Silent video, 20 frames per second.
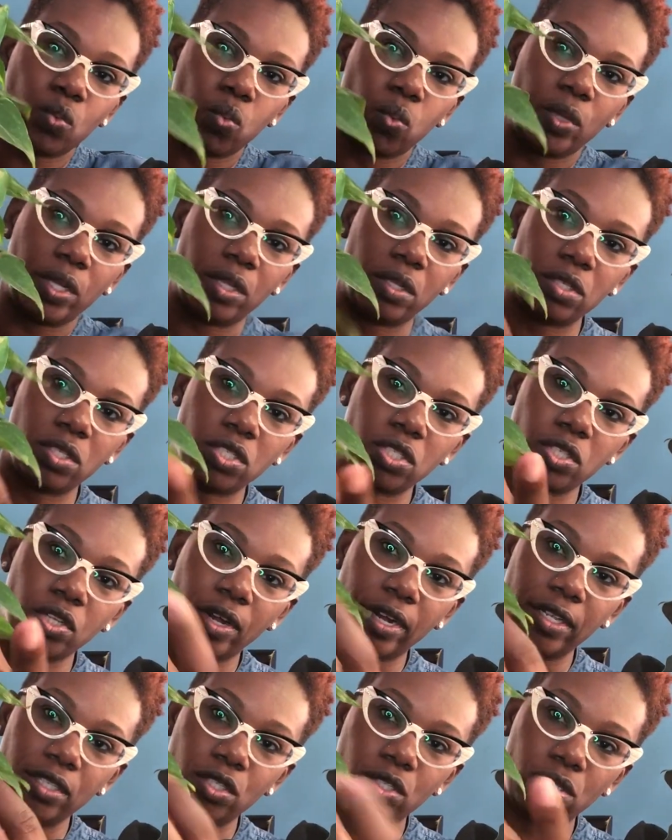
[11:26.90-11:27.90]
will
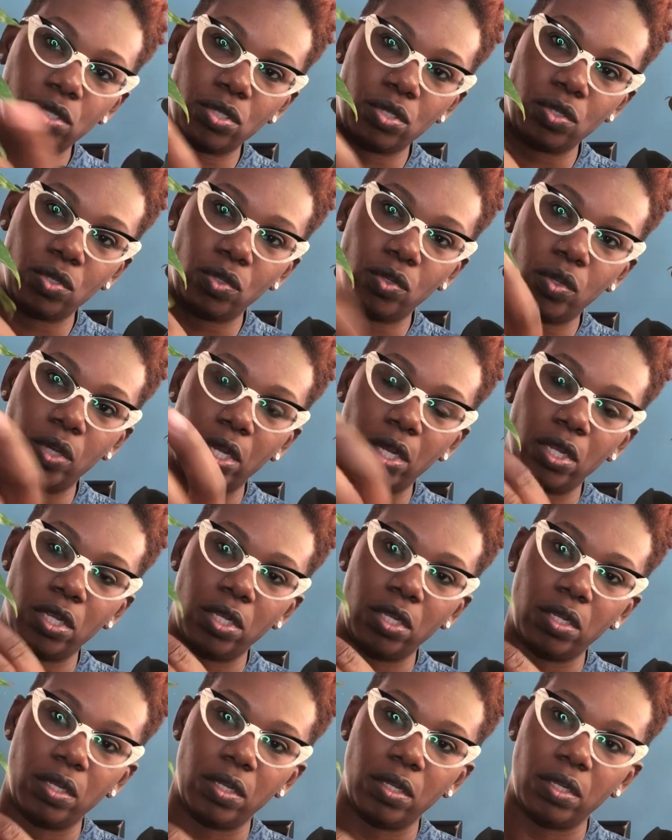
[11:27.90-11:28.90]
start to
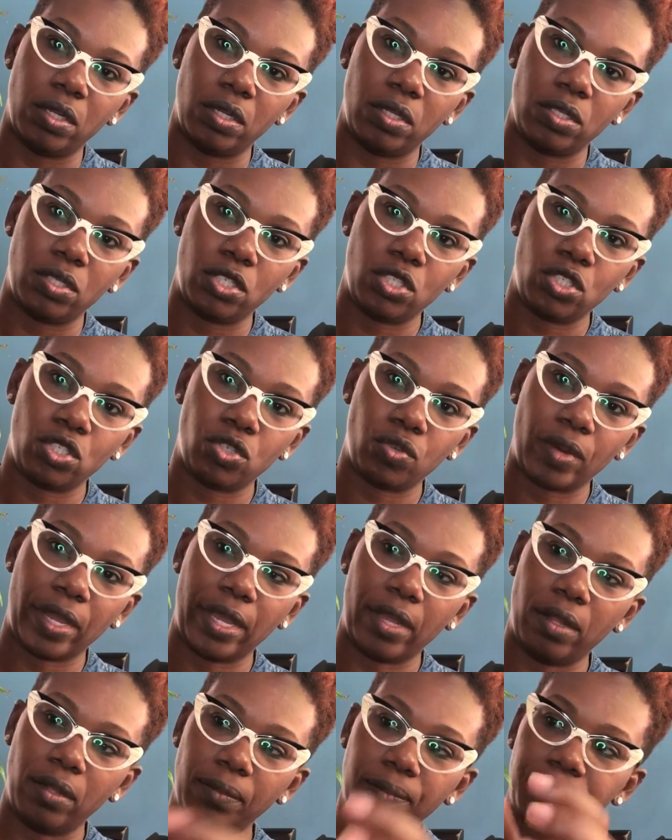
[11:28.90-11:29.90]

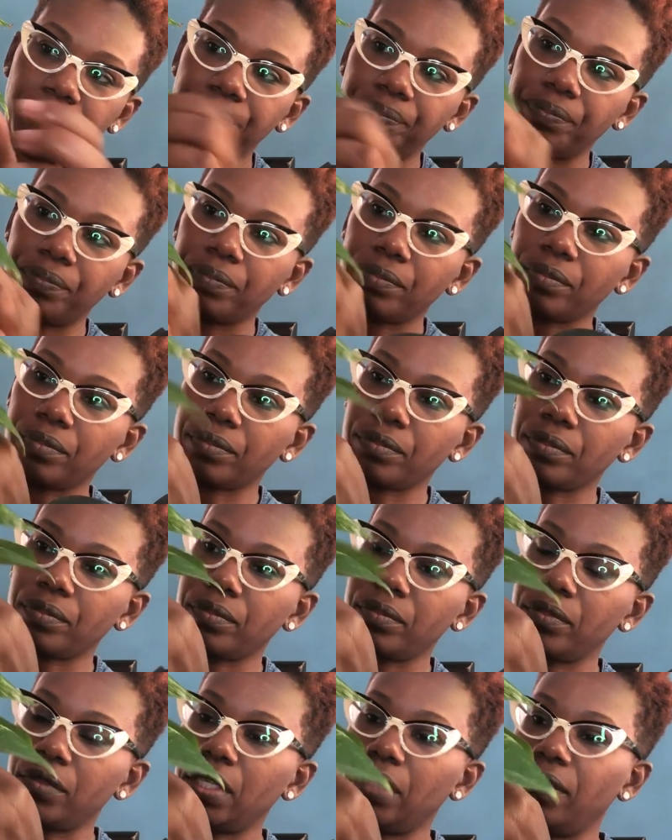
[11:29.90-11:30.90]
trail.
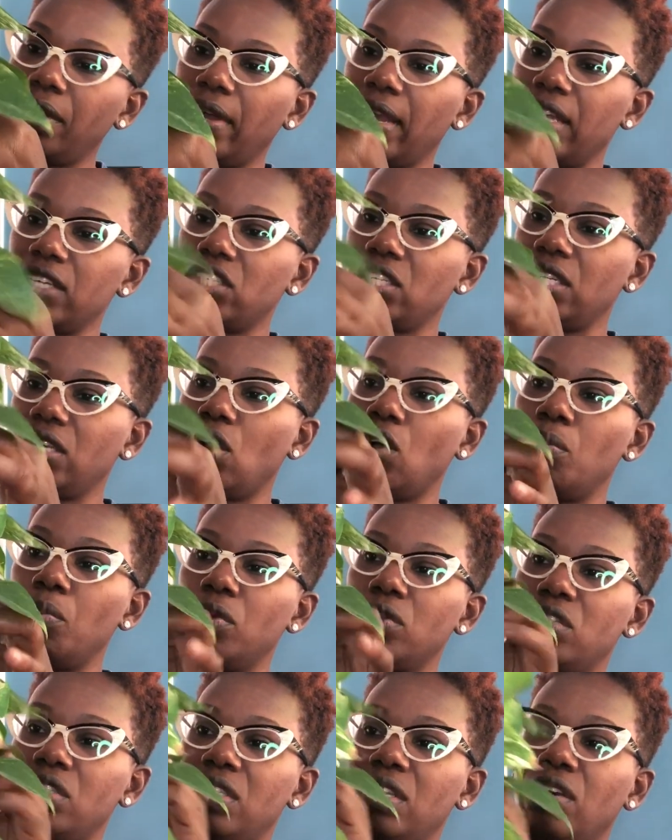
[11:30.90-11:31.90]
They're actually
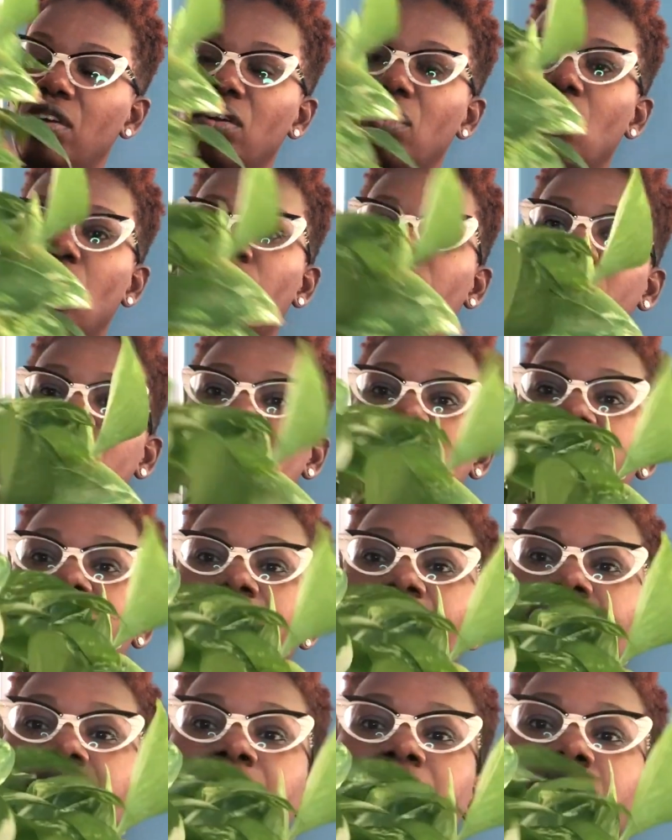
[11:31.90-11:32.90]
almost
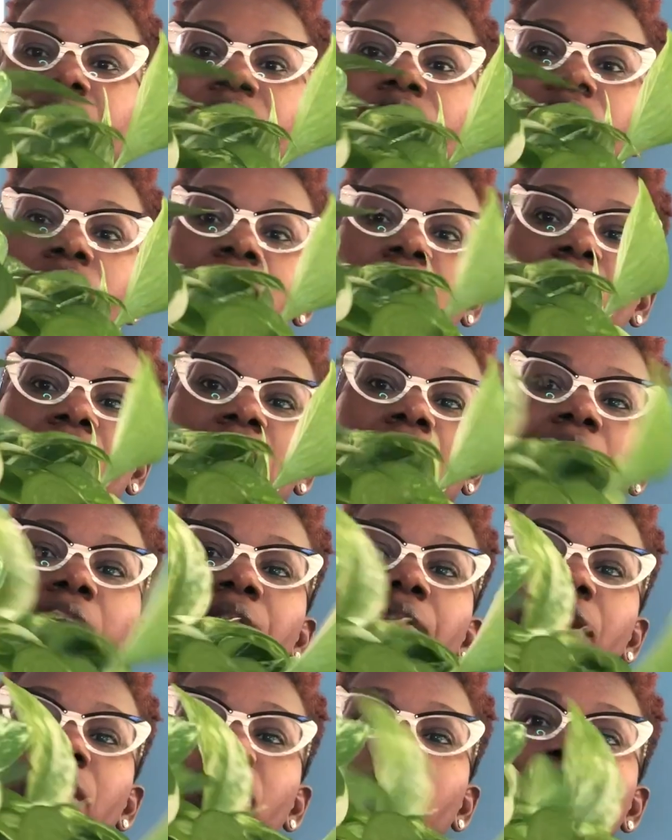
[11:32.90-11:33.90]
viney. If you look at how
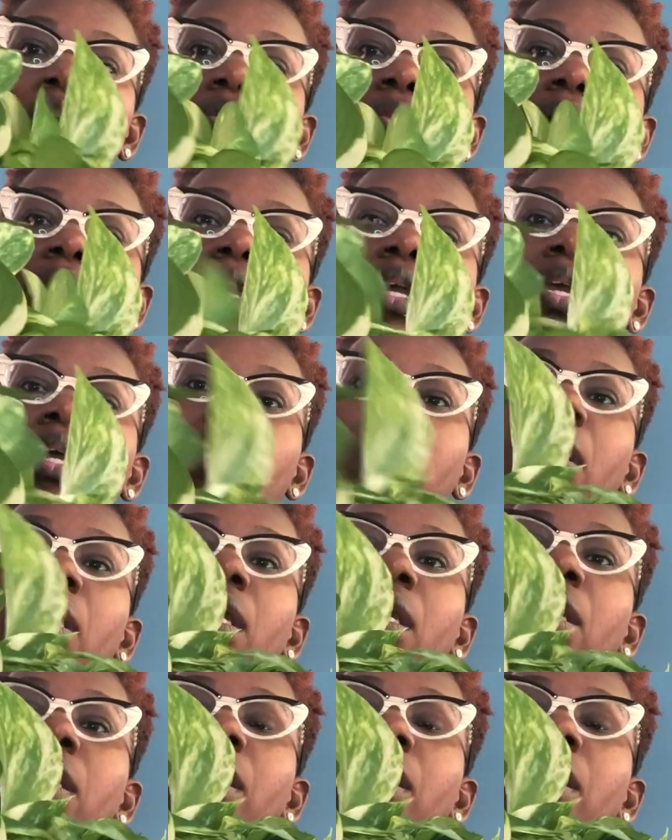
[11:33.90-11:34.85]
they're growing in